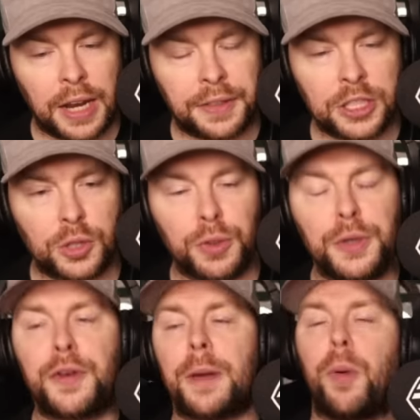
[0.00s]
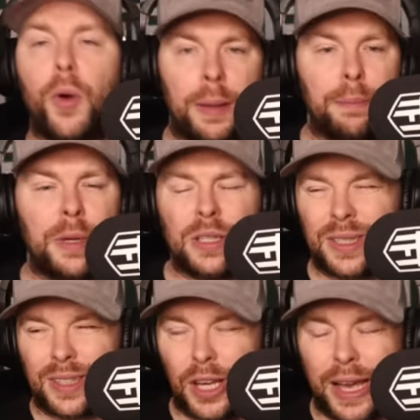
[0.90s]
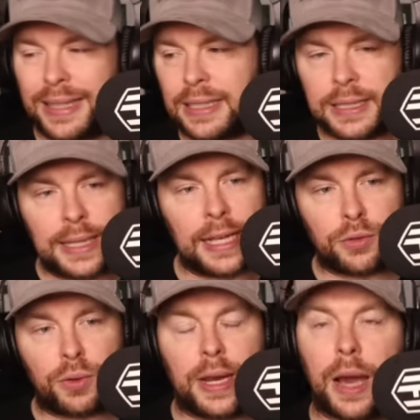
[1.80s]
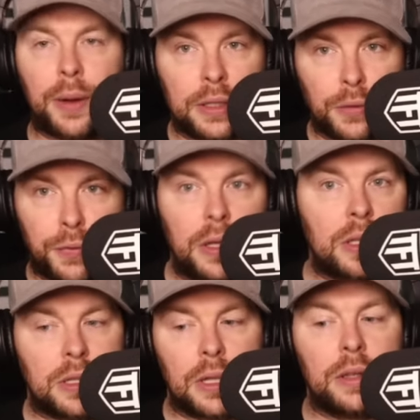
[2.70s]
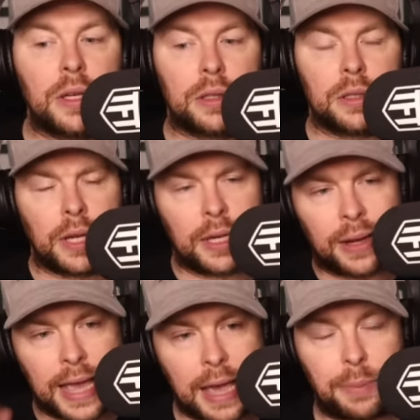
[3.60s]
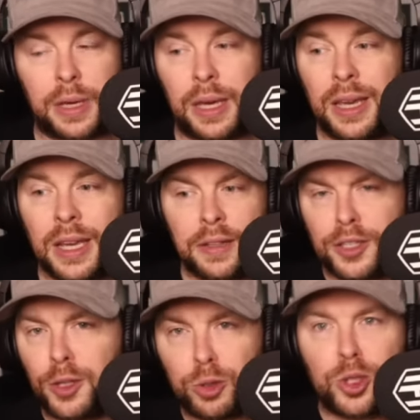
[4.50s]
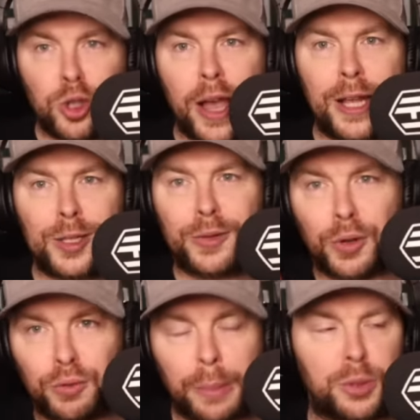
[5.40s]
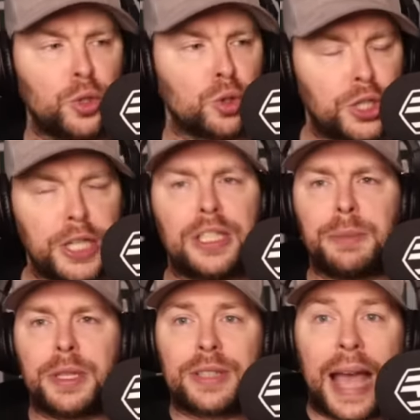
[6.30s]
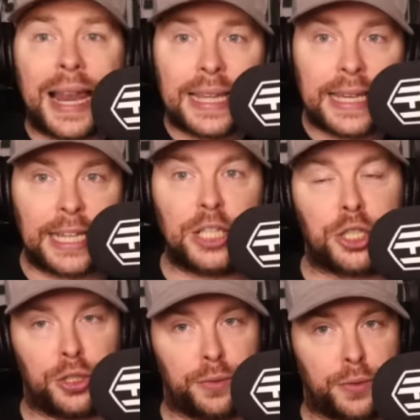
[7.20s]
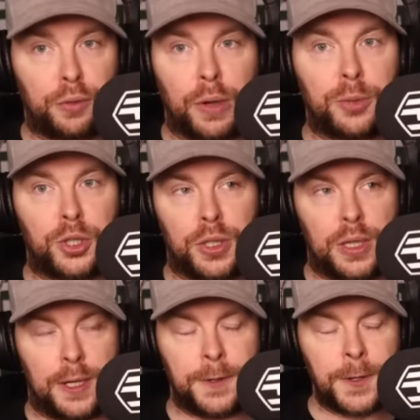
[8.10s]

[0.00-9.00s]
think it's a really fair point, because as it stands right now, and I defended City the other day, and I am here, there's no signs of corruption or cheating, but there's allegations of corruption here.